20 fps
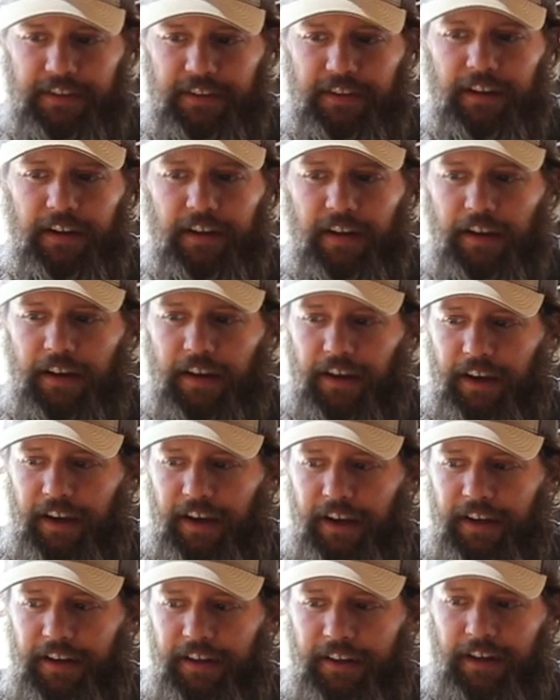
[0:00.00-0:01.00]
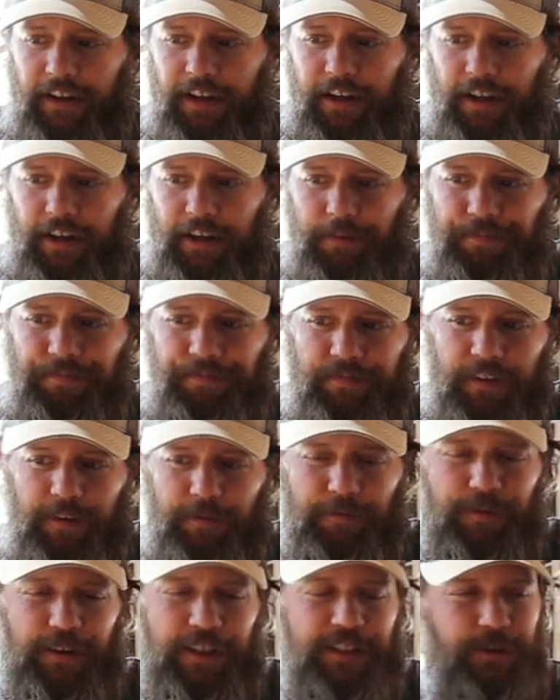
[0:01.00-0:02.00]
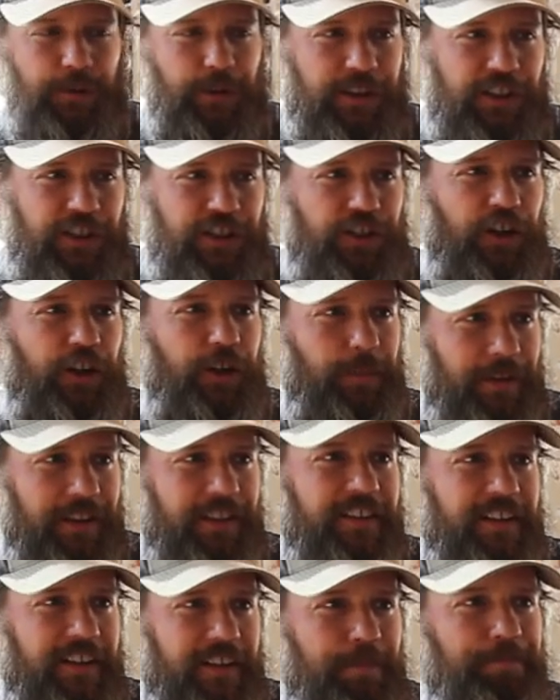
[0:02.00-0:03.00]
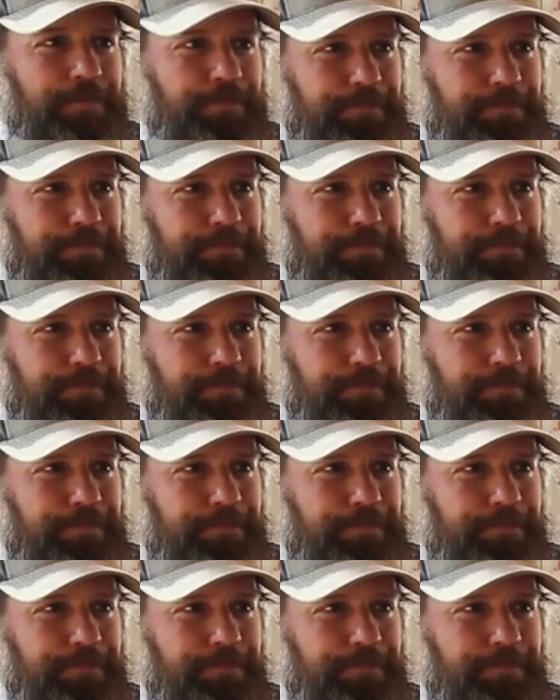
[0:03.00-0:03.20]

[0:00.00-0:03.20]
and and uh, fits with the journeyman theme.